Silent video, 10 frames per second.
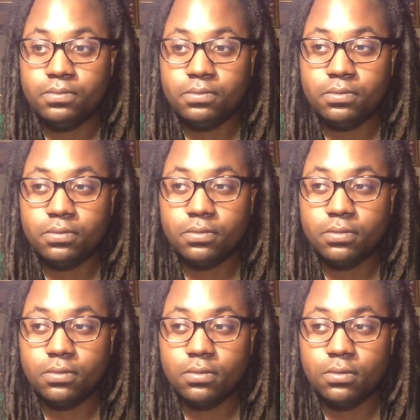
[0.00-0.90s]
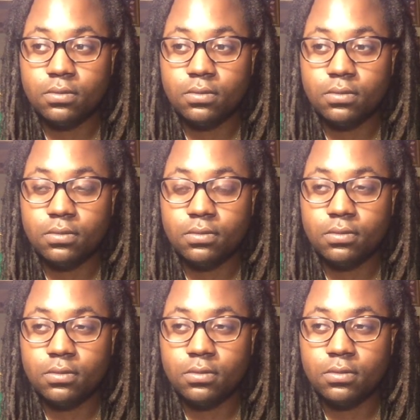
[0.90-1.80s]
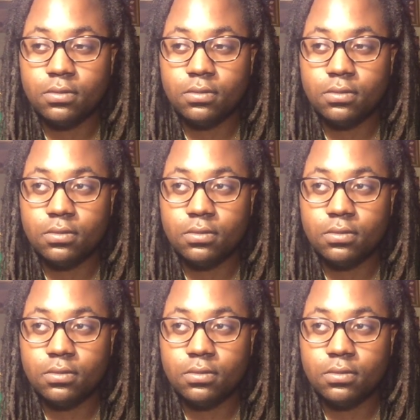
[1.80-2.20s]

[no speech]